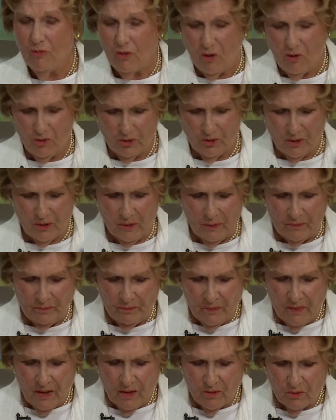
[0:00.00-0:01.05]
folder,
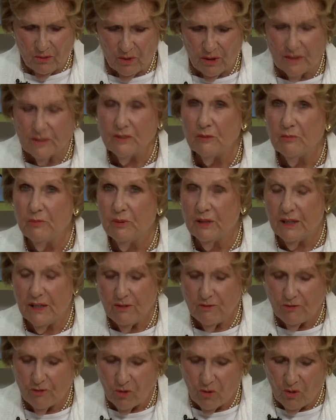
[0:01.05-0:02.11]
recipe
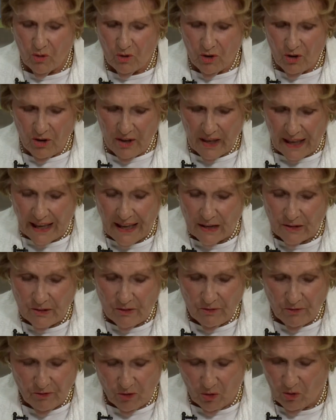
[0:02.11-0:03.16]

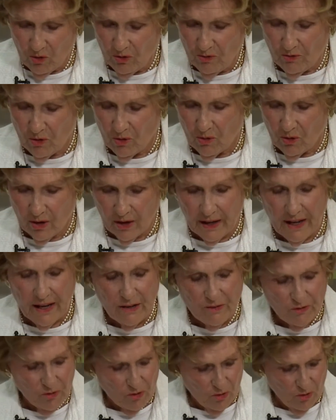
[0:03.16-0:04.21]

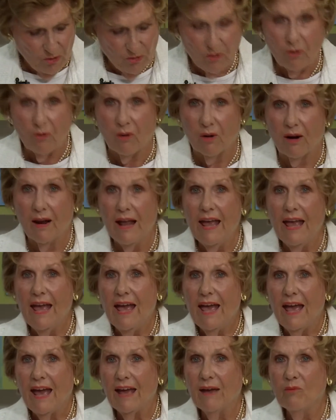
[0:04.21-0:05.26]
844.
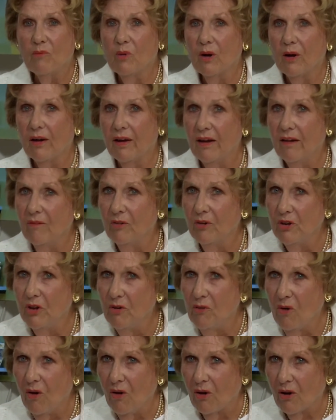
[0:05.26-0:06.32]
And wherever you
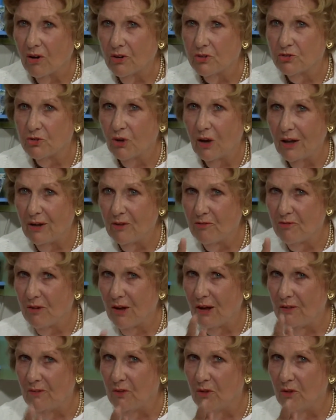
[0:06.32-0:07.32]
are, try to find